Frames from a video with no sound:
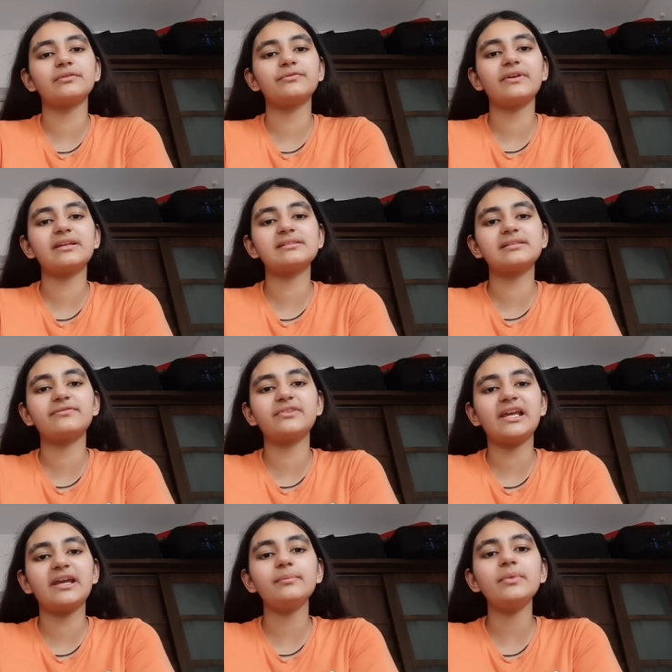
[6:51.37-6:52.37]
fix the
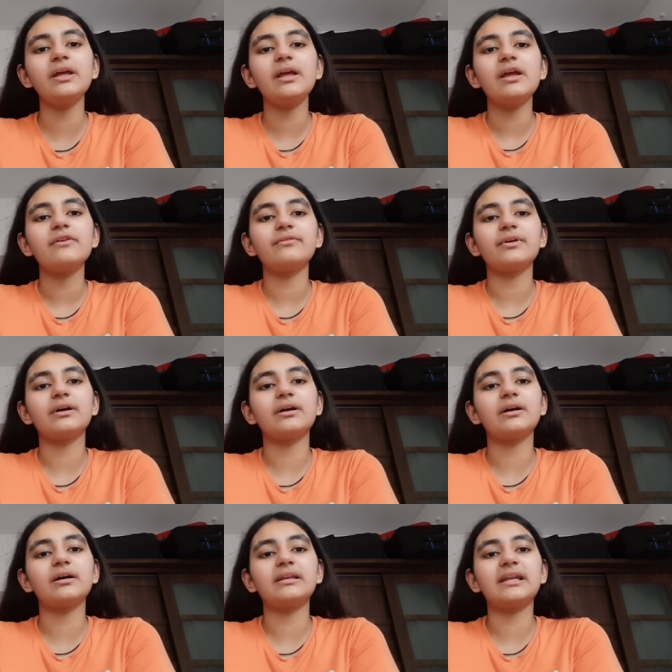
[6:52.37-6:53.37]
flame uh,